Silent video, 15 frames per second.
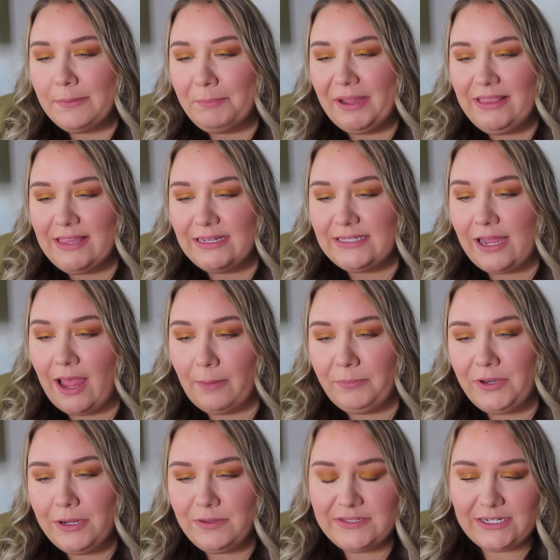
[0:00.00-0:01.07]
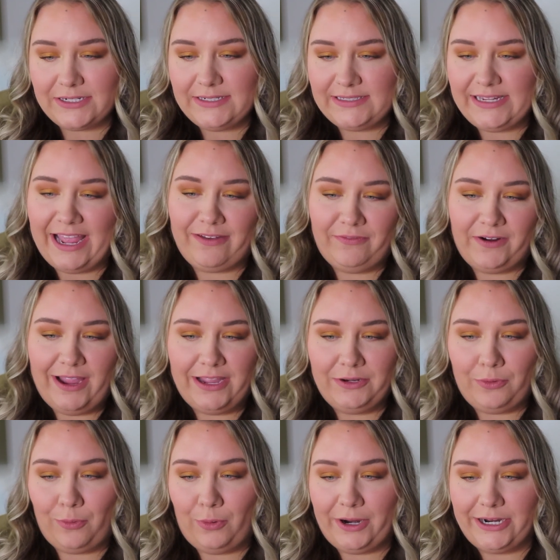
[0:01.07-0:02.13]
But the top notes are saffron,
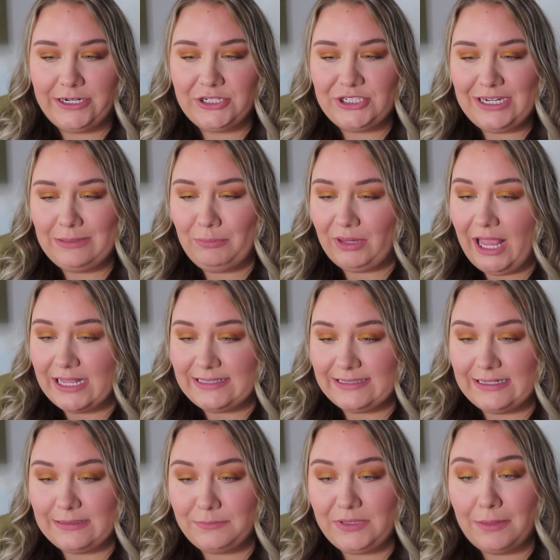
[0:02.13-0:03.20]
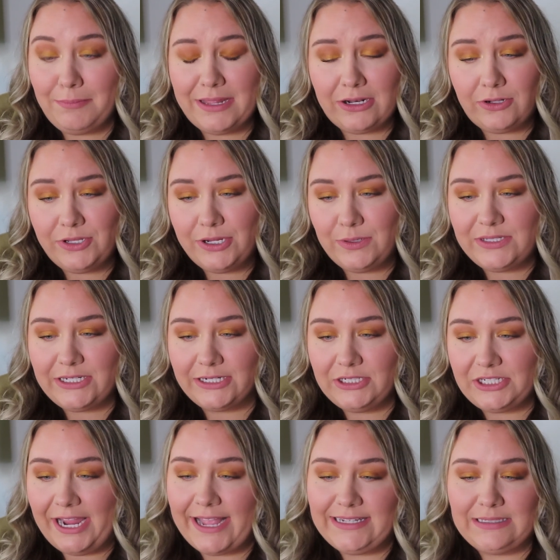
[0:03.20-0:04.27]
orange, and blossom. The middle notes are
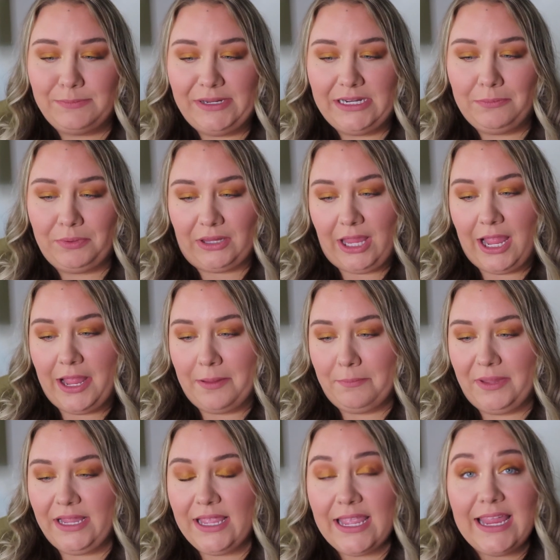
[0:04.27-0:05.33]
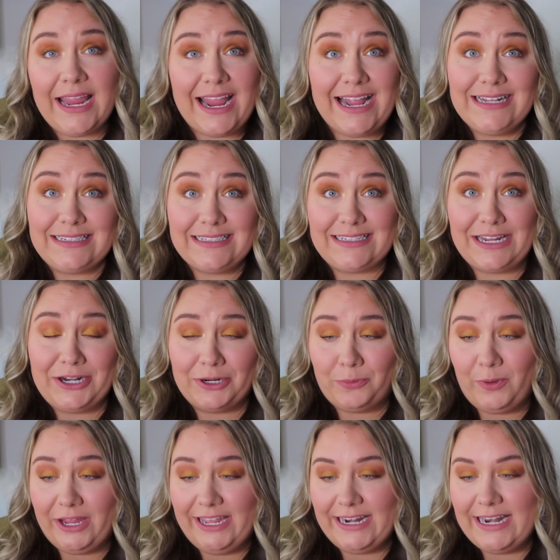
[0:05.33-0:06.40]
jasmine, plum, and
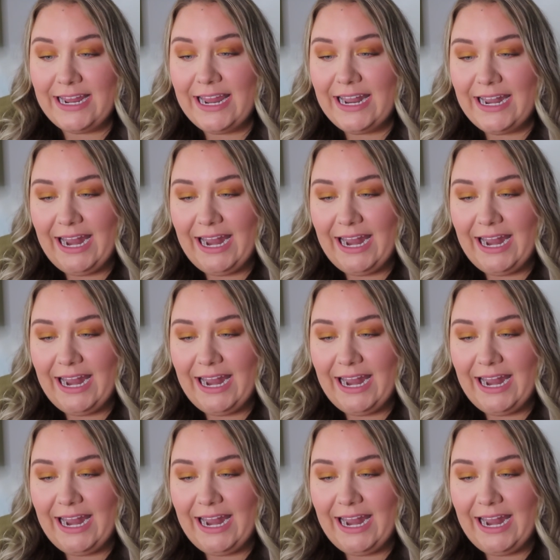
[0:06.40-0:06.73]
cedarwood.